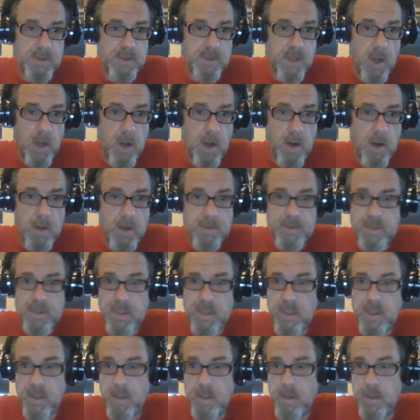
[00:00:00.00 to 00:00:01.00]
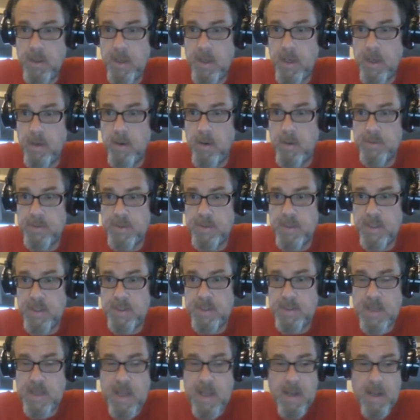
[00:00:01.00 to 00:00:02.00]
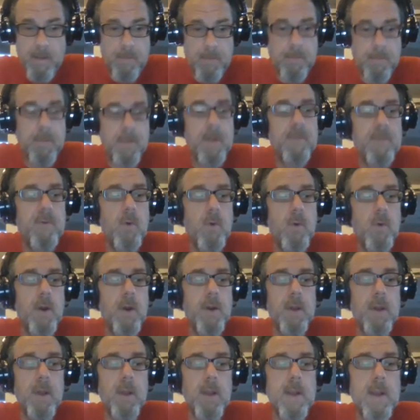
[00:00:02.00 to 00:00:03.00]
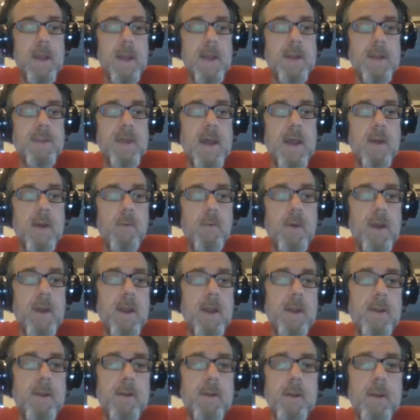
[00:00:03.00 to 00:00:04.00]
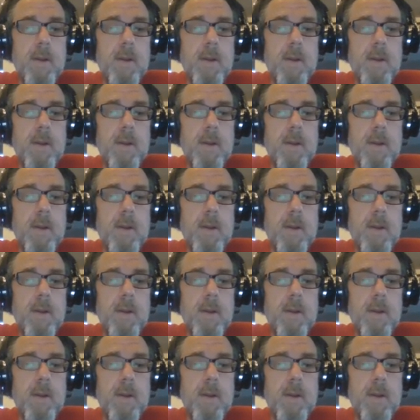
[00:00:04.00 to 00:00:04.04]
stars and the heroes of this game, If you want to look at it that way.